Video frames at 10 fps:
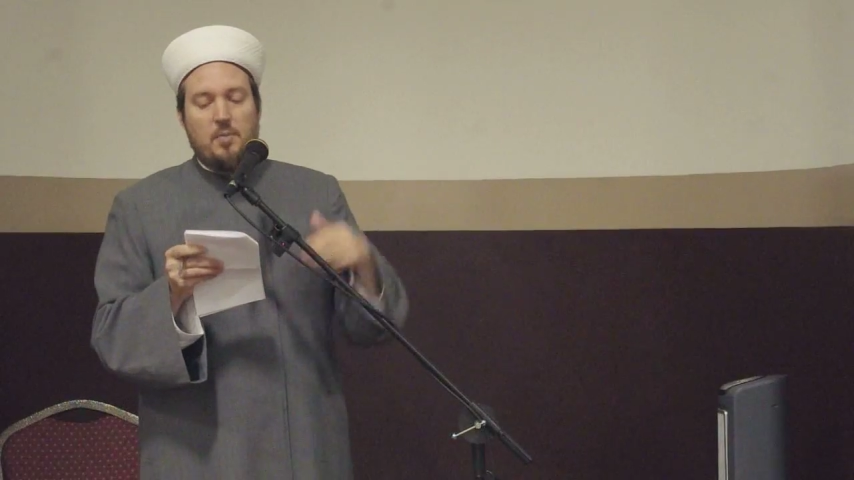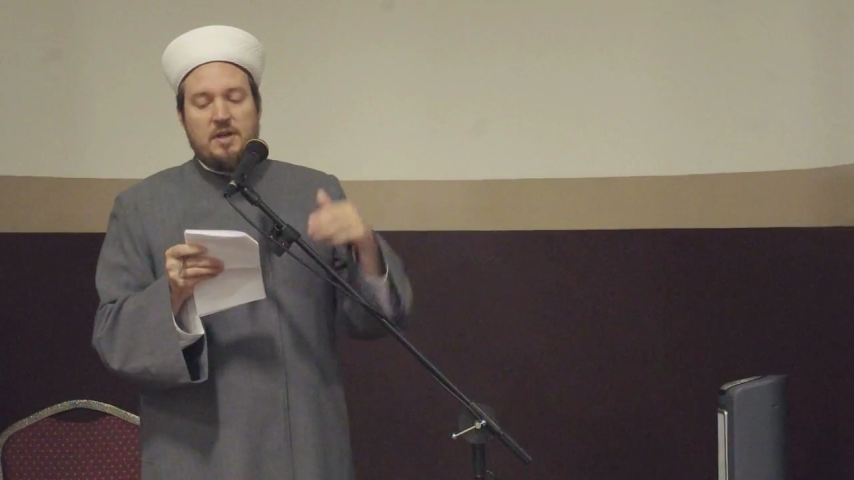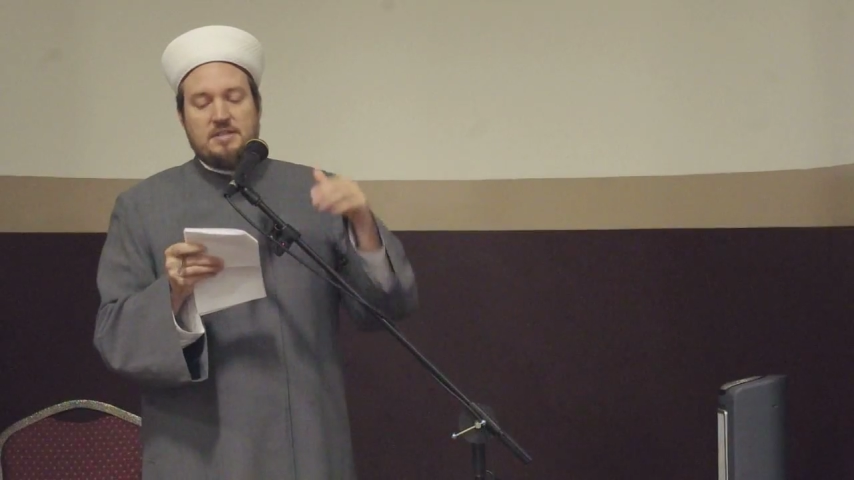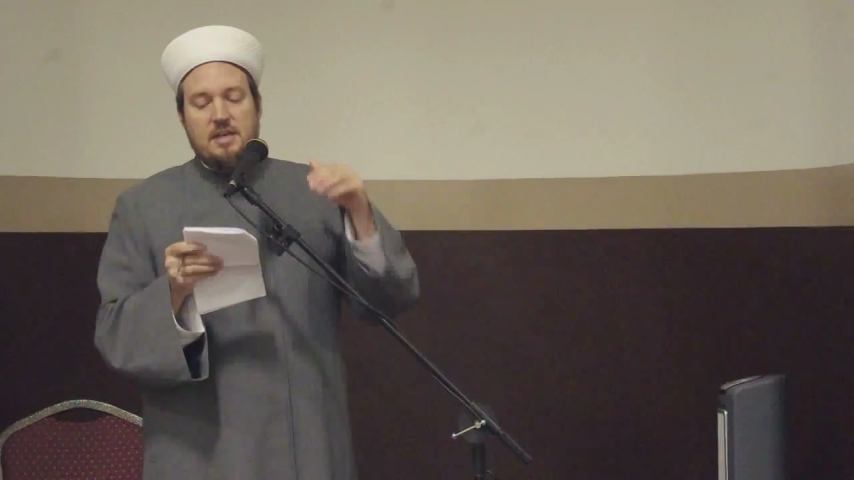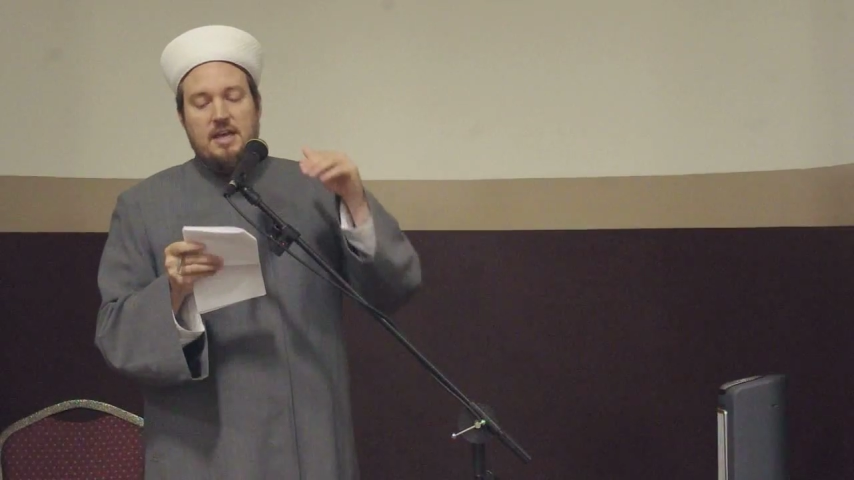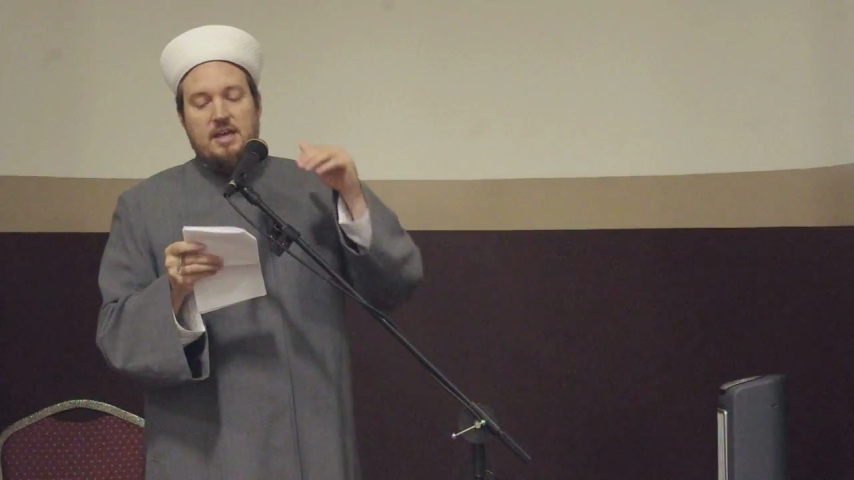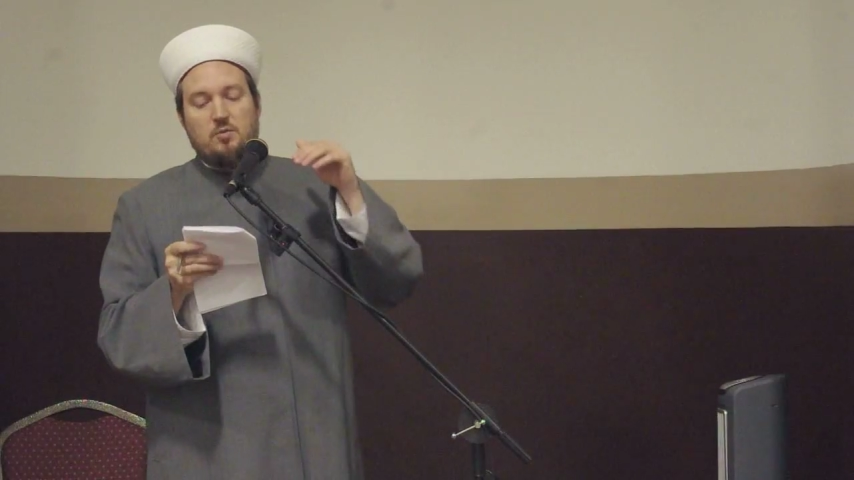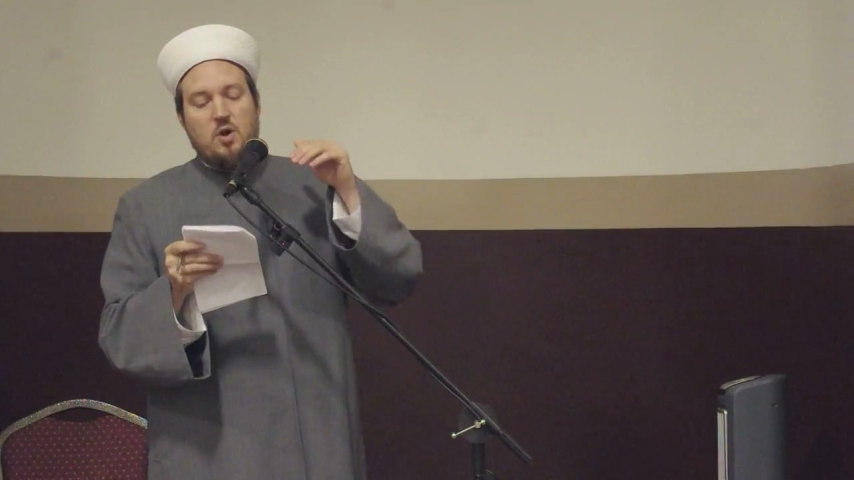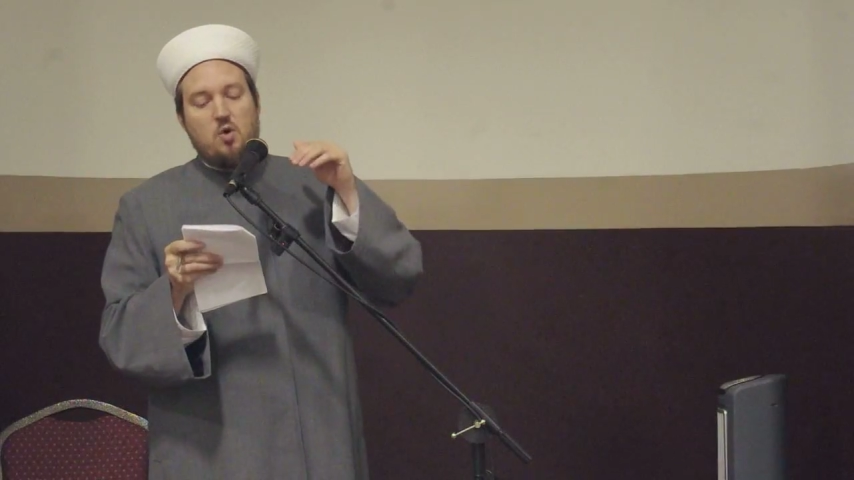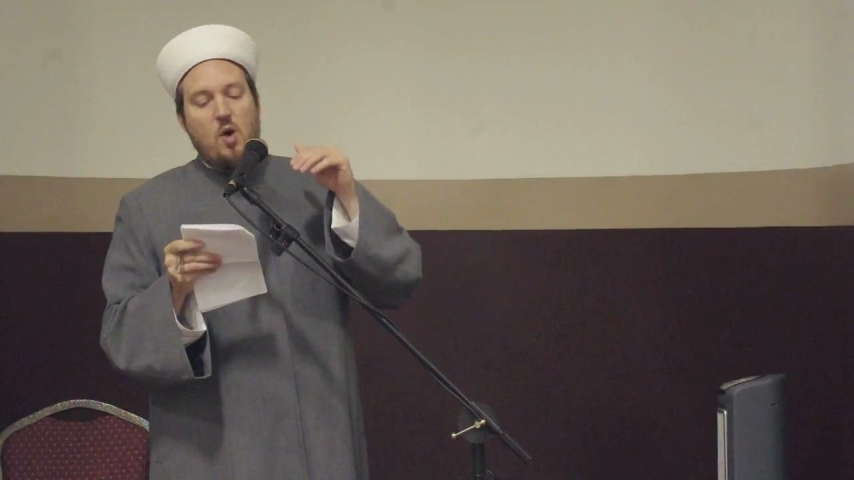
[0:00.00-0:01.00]
But it
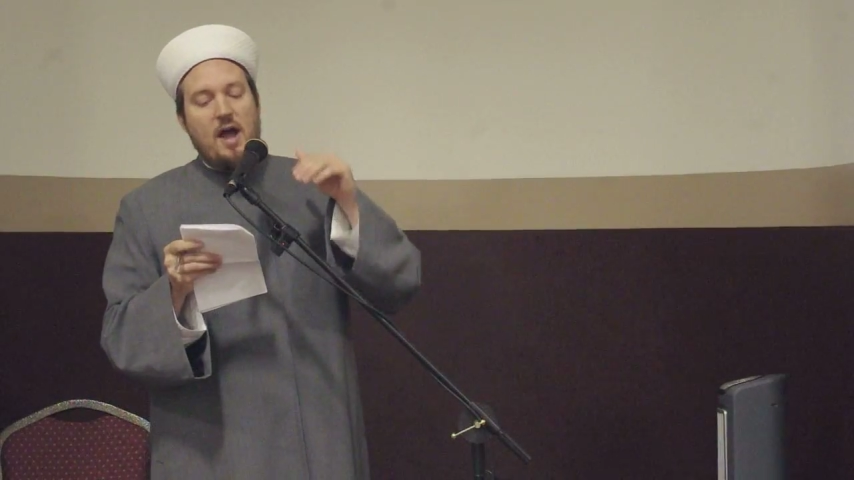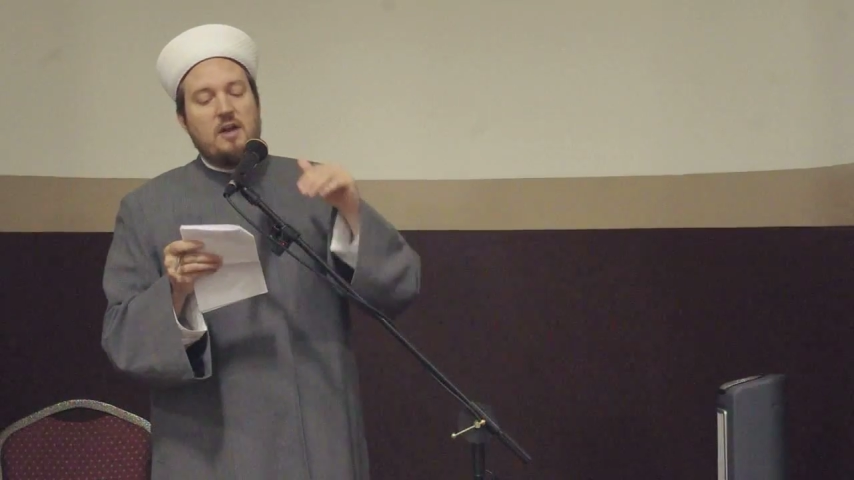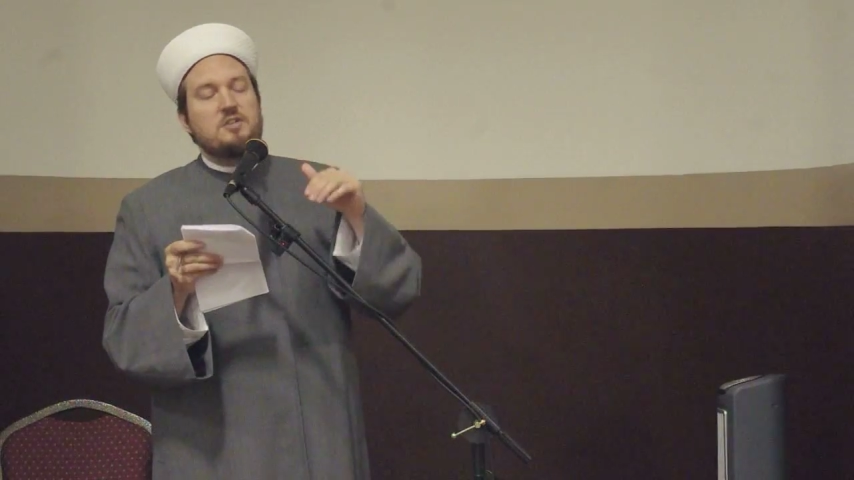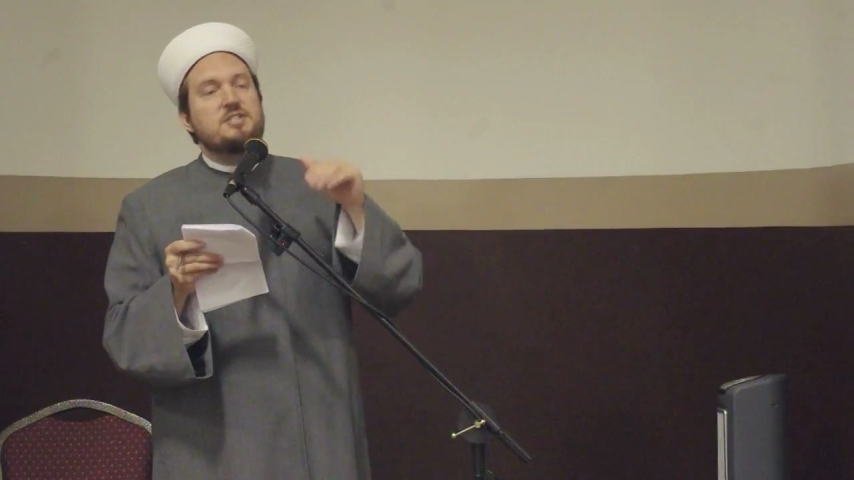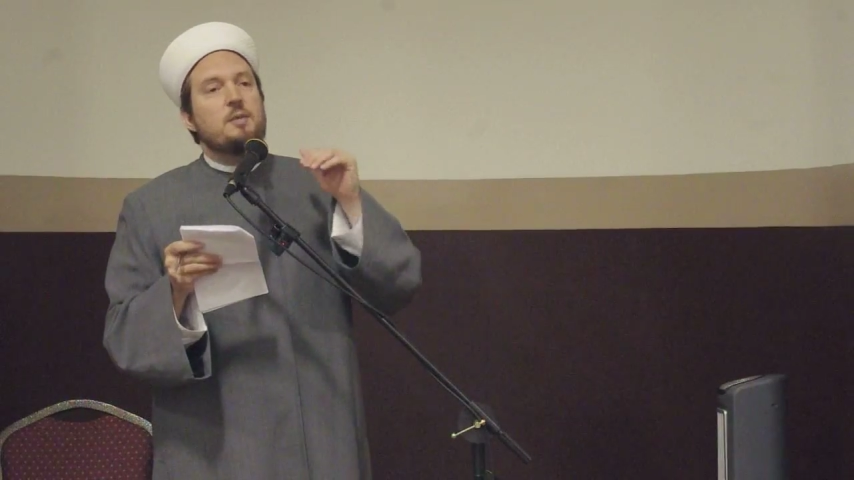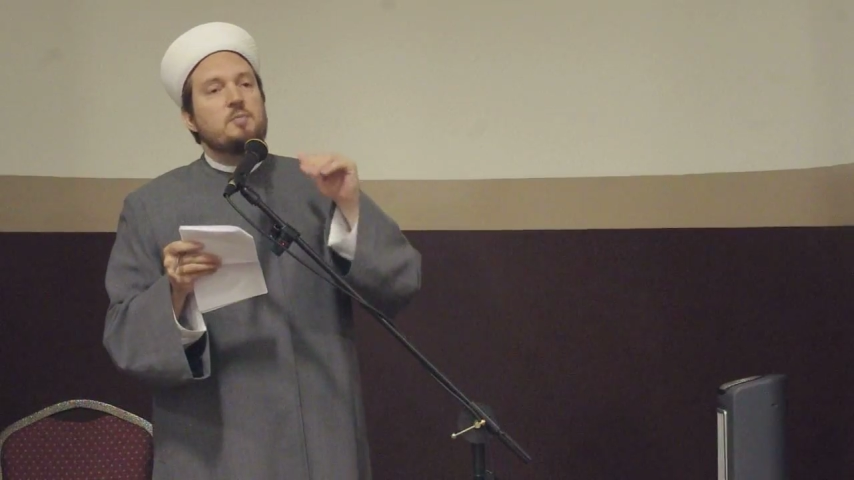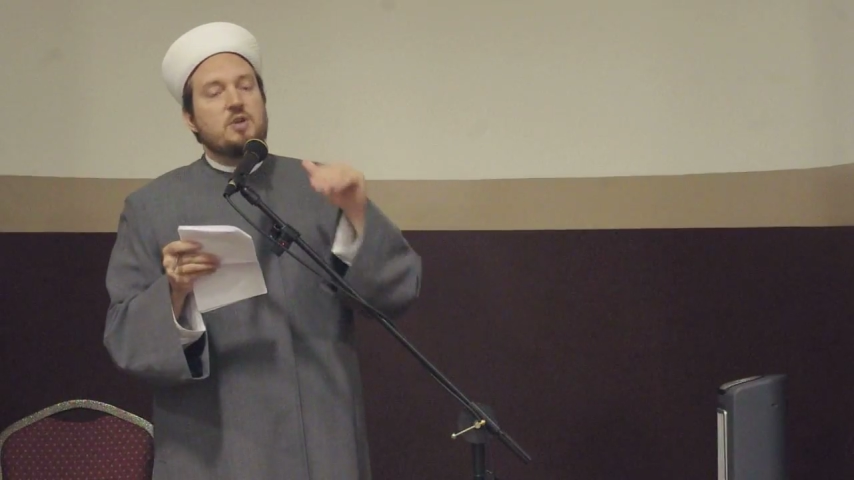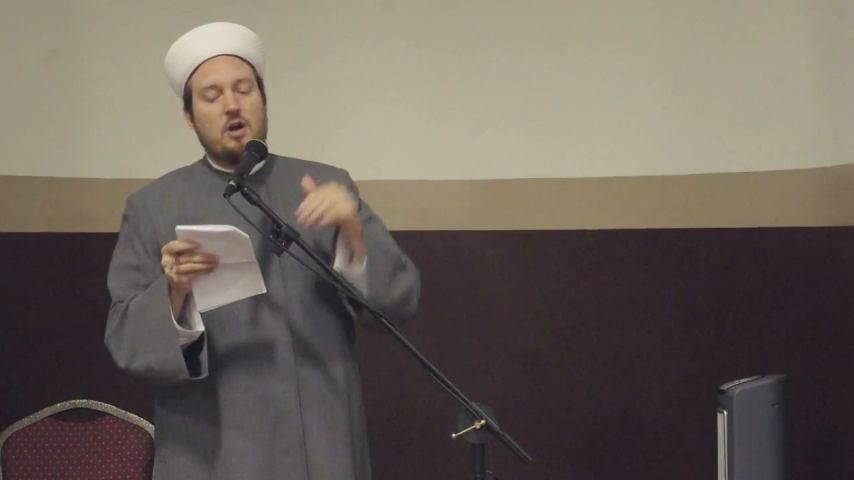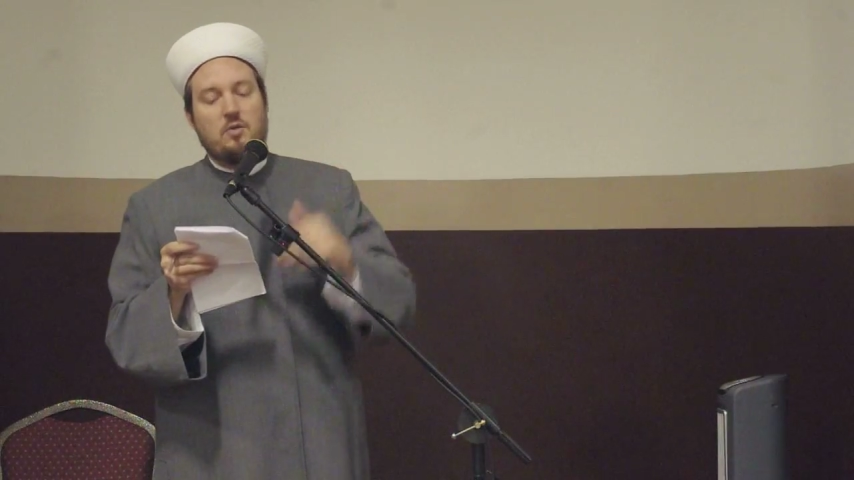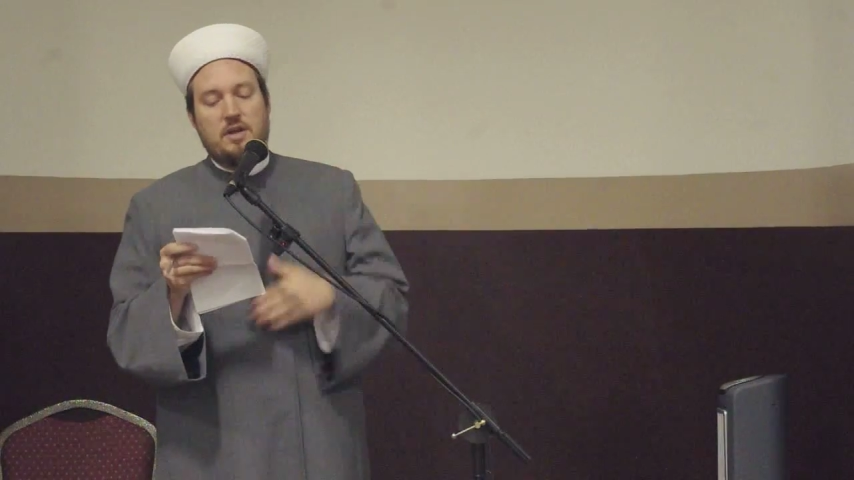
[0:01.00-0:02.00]
requires some
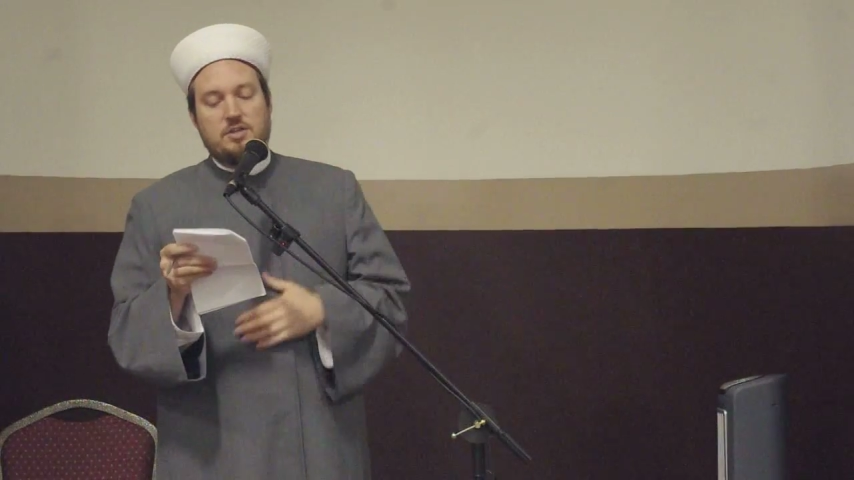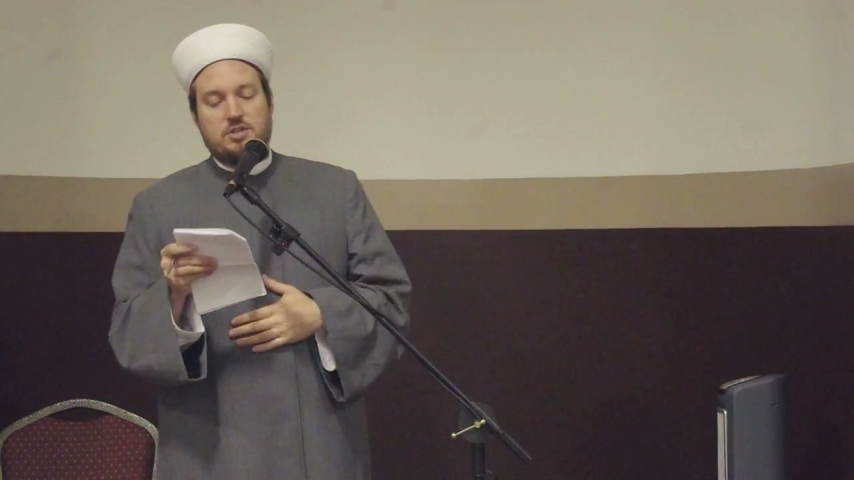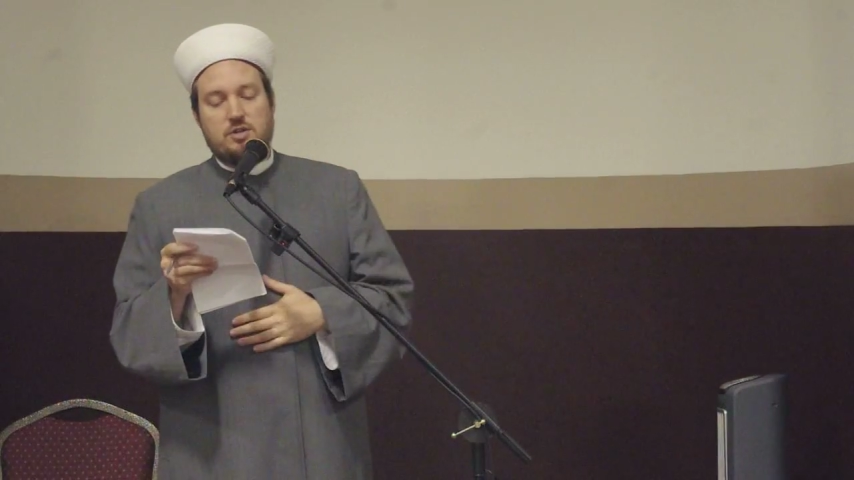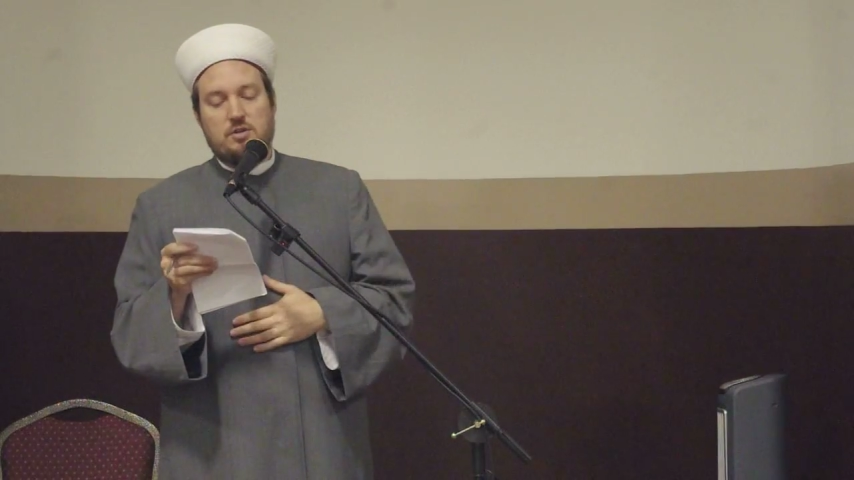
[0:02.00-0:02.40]
courage